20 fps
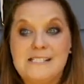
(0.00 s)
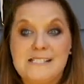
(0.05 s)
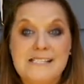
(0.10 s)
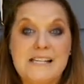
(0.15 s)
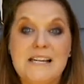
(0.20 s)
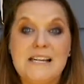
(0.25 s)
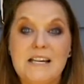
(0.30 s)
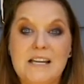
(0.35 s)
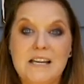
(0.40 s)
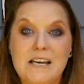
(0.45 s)

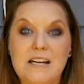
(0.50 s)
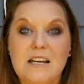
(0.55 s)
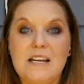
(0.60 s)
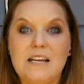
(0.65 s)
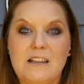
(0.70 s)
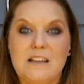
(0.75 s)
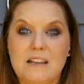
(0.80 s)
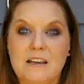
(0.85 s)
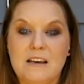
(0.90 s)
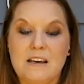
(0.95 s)
seen
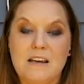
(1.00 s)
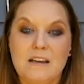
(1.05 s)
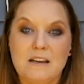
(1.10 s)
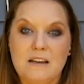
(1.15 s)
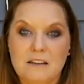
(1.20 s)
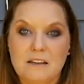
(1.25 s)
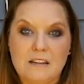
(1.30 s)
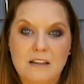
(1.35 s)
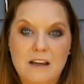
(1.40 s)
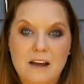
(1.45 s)

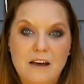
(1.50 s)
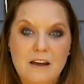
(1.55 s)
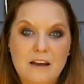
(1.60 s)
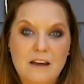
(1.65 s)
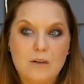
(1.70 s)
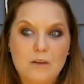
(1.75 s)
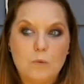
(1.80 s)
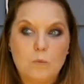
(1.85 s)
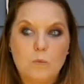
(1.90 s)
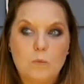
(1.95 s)
anything
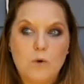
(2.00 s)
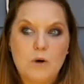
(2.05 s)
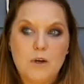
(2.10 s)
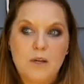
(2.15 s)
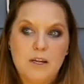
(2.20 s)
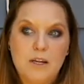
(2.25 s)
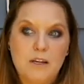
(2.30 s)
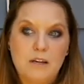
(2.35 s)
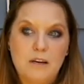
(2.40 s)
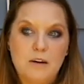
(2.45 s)
that
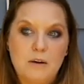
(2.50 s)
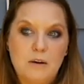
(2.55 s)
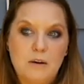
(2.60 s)
would,